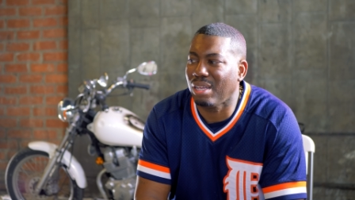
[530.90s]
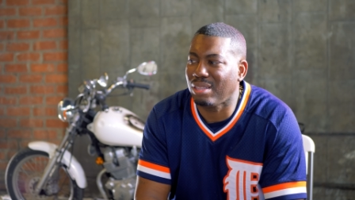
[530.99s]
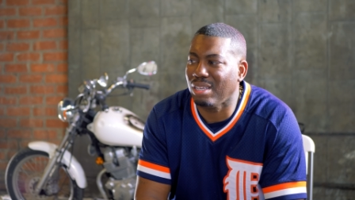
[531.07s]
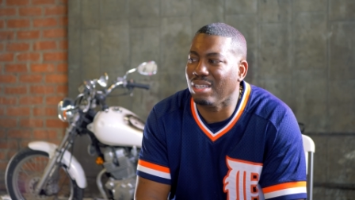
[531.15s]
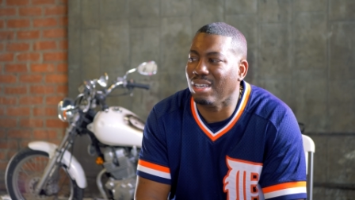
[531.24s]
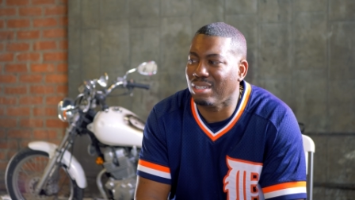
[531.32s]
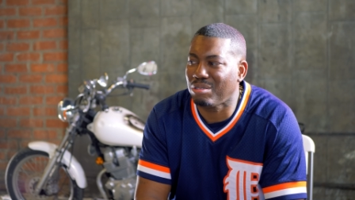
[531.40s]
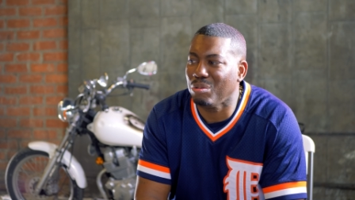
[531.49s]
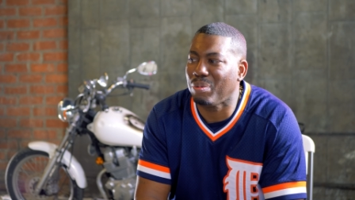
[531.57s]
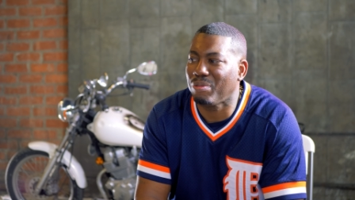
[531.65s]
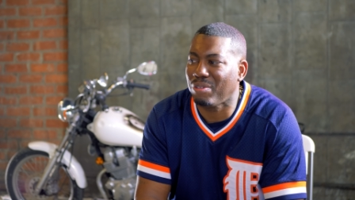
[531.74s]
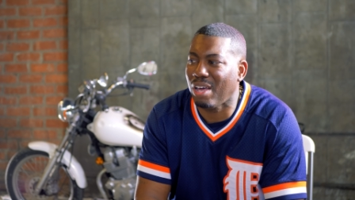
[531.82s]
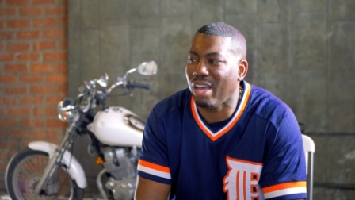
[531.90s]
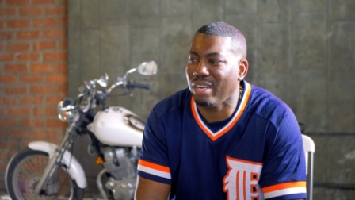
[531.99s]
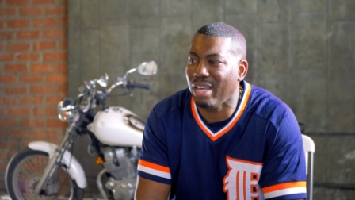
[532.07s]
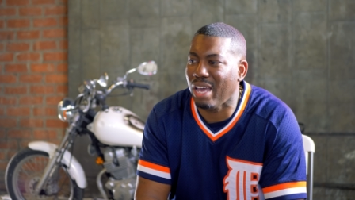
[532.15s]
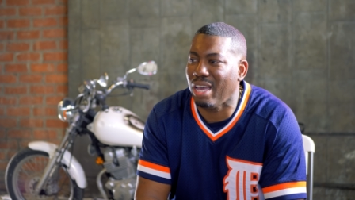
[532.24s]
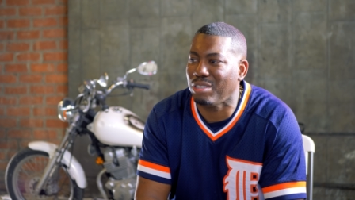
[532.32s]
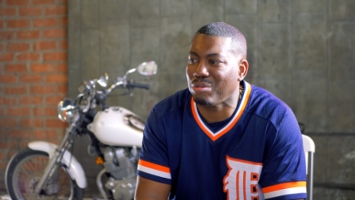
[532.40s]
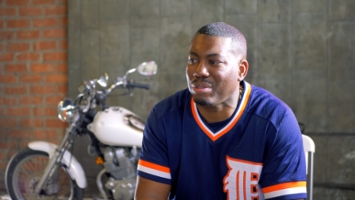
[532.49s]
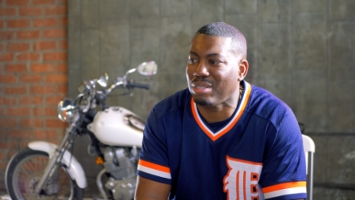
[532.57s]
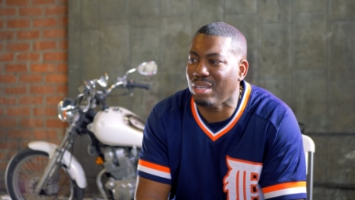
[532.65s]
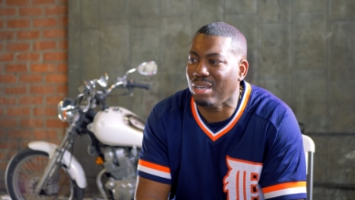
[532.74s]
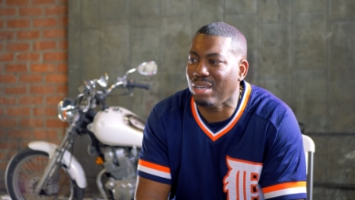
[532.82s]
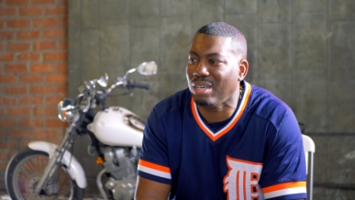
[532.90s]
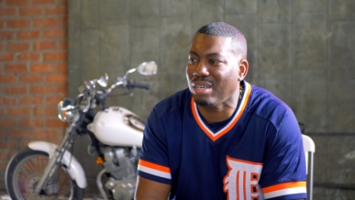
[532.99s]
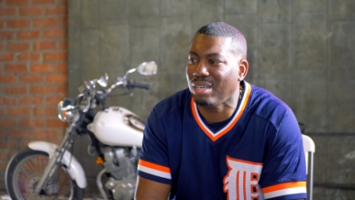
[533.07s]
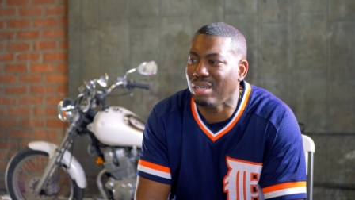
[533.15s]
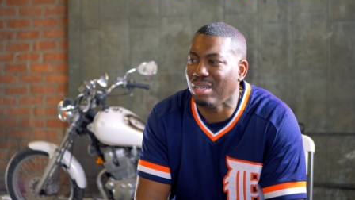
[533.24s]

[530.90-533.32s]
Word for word: I think, yeah, Superfly Daz was there.